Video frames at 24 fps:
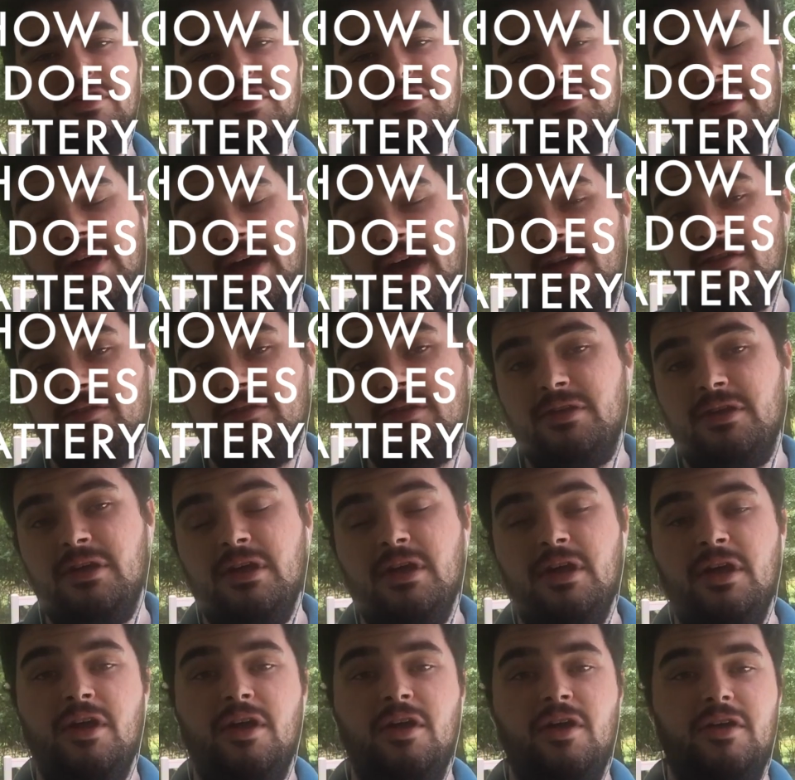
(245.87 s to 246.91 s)
last?
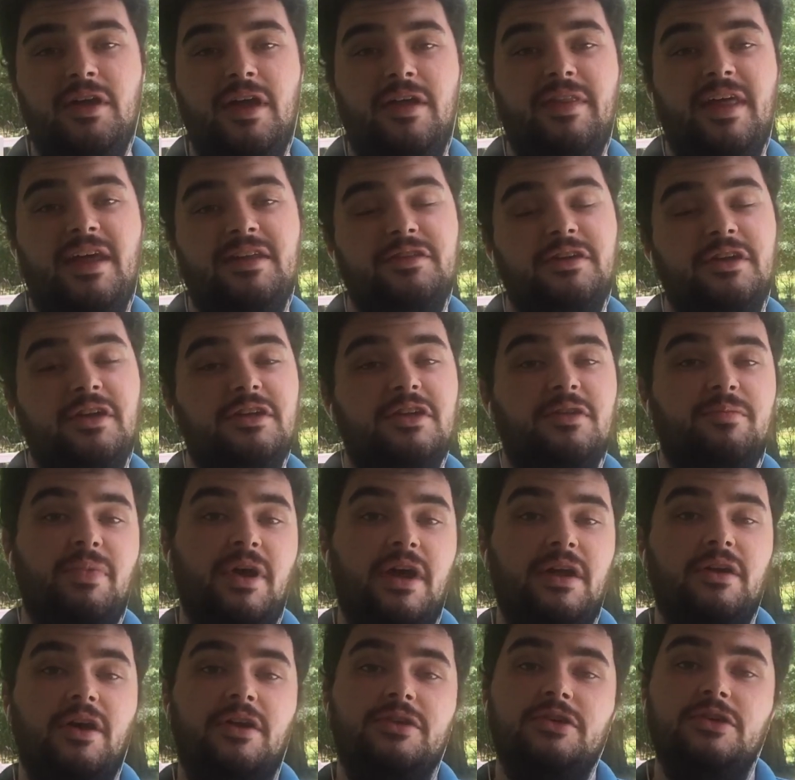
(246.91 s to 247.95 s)
And that's going to
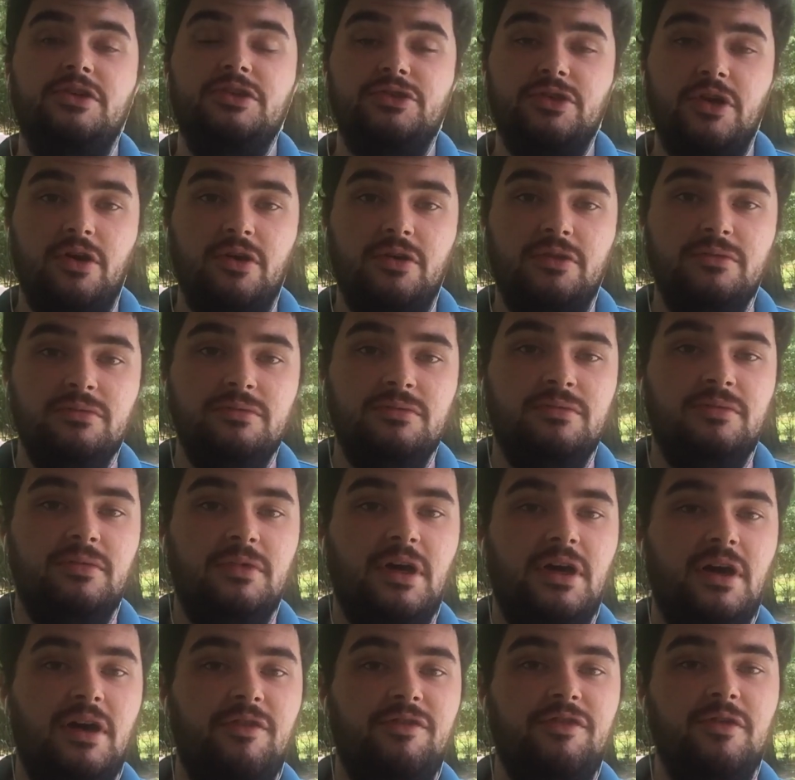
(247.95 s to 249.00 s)
depend on your drone.
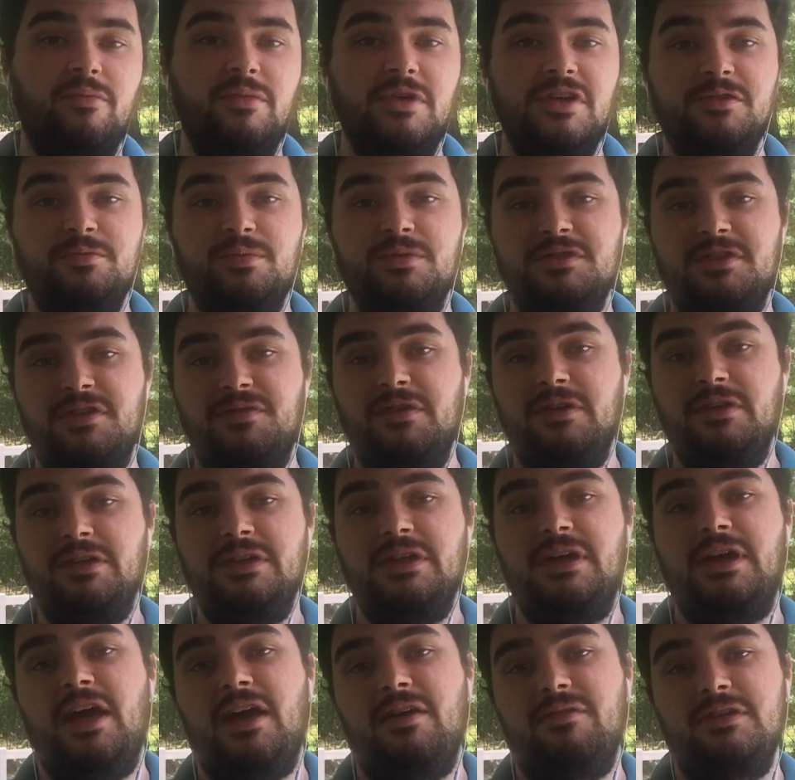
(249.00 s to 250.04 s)
For me
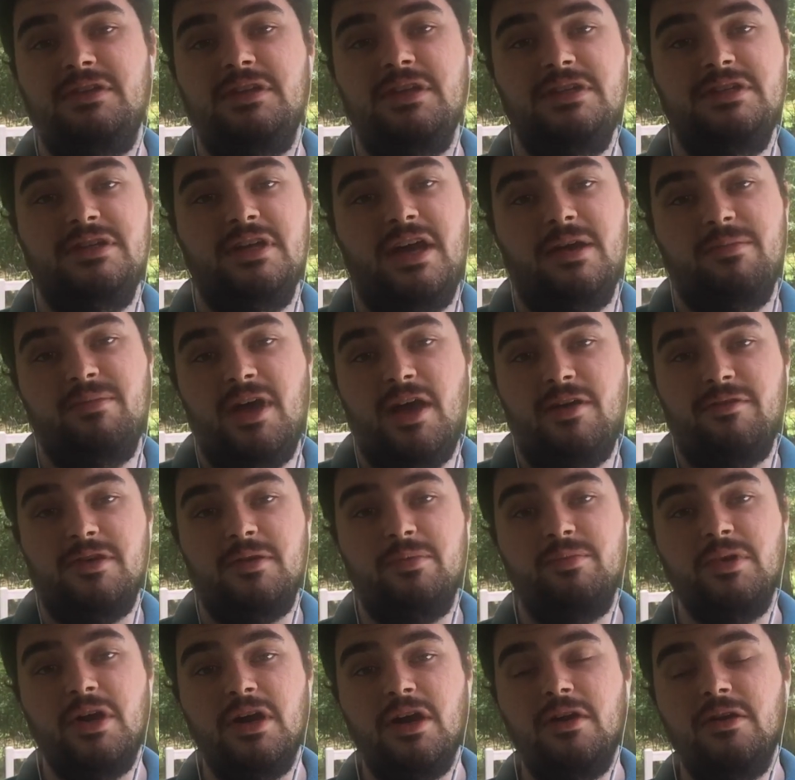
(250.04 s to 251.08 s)
specifically, I have a DJI
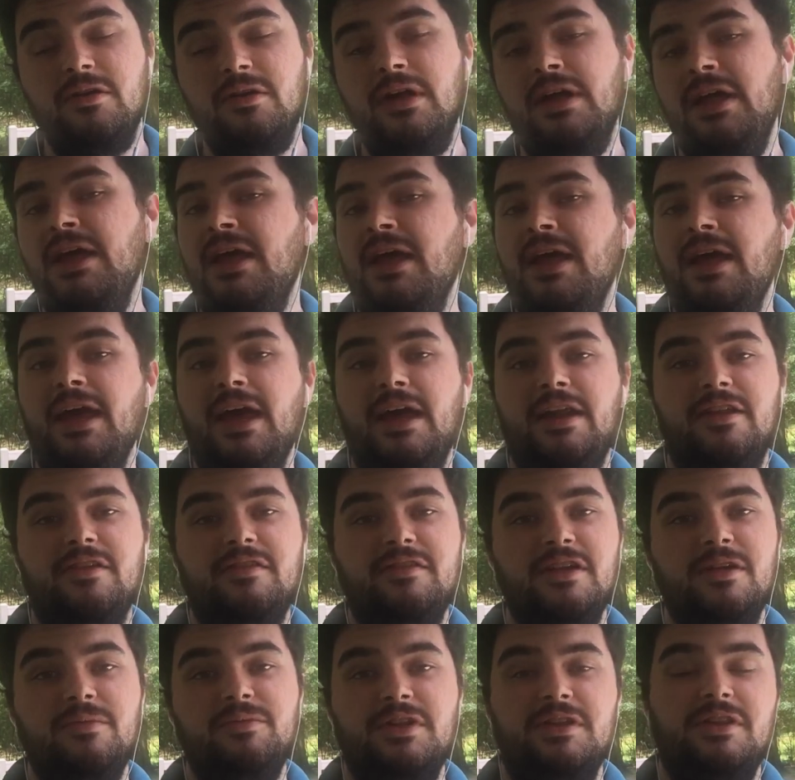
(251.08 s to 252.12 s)
Mavic Pro, and it
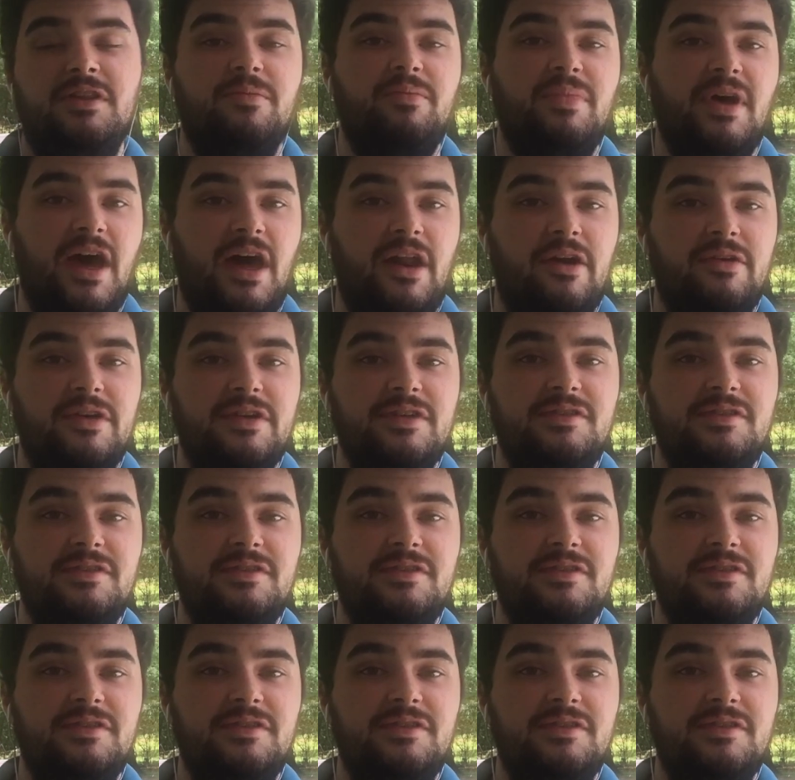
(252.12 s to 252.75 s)
seems that